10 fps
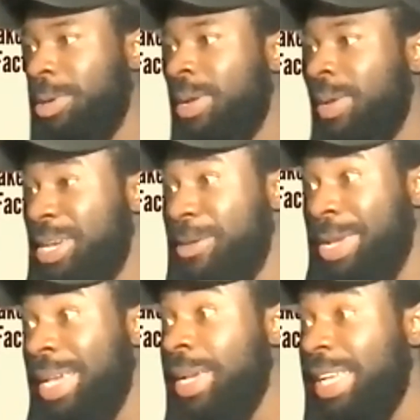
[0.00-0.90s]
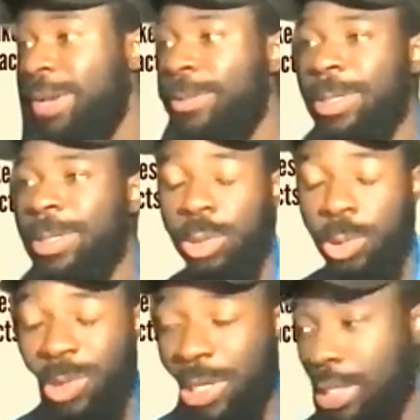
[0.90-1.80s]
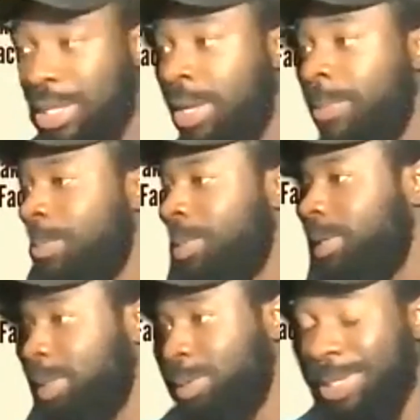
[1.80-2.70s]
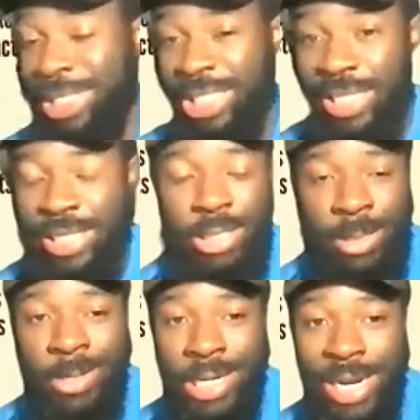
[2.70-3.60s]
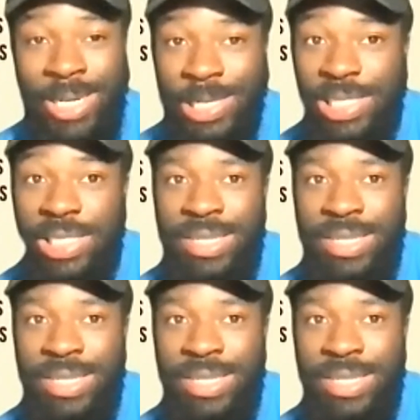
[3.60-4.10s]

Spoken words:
QB. I think what 26-2 in college.